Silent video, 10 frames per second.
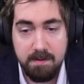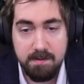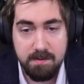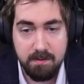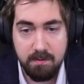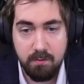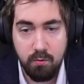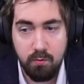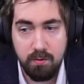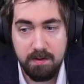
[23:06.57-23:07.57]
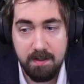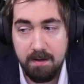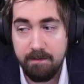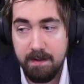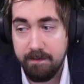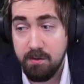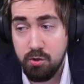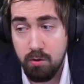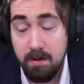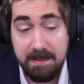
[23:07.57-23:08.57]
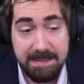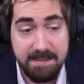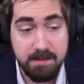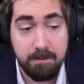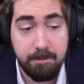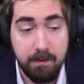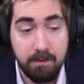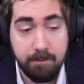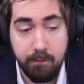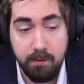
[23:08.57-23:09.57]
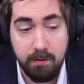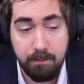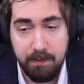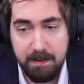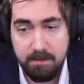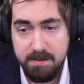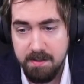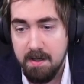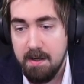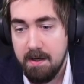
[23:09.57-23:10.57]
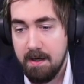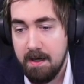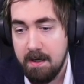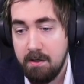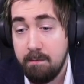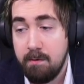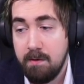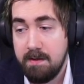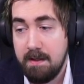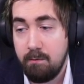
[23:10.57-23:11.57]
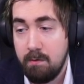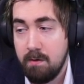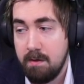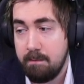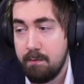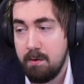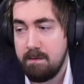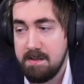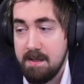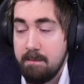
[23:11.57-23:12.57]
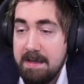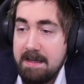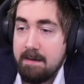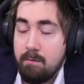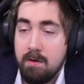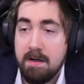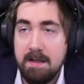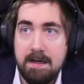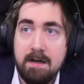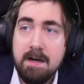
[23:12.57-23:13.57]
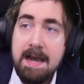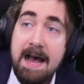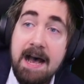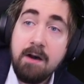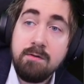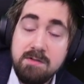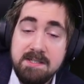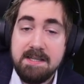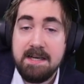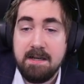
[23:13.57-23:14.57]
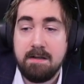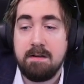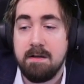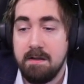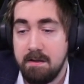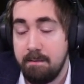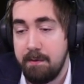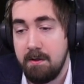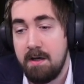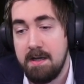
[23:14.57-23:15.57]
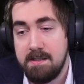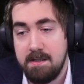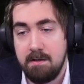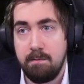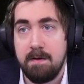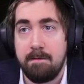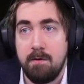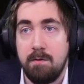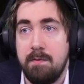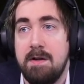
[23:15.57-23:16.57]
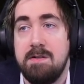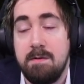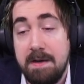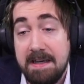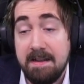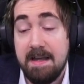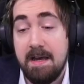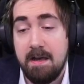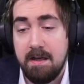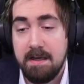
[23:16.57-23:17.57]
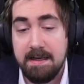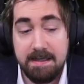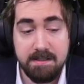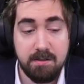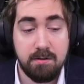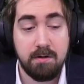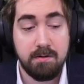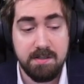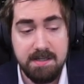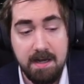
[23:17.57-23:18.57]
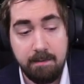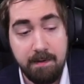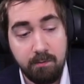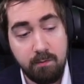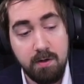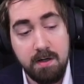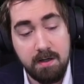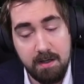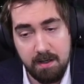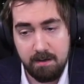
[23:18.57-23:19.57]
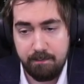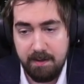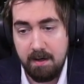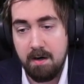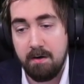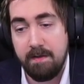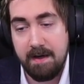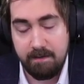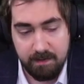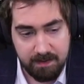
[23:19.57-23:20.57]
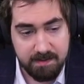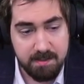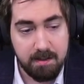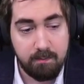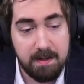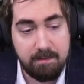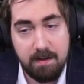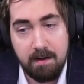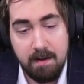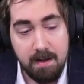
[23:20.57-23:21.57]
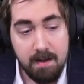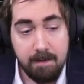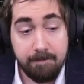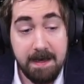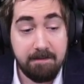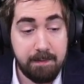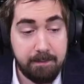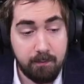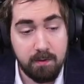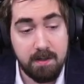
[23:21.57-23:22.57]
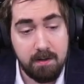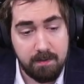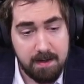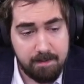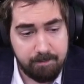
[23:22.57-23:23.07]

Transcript: So they are very, very strong and easy to follow for new players. Number one thing we want to improve is like making it more clear how to scale the build guides a little bit for new players and making that easier to understand. But we work pretty hard on that every league start, and we have like 5 people working on that.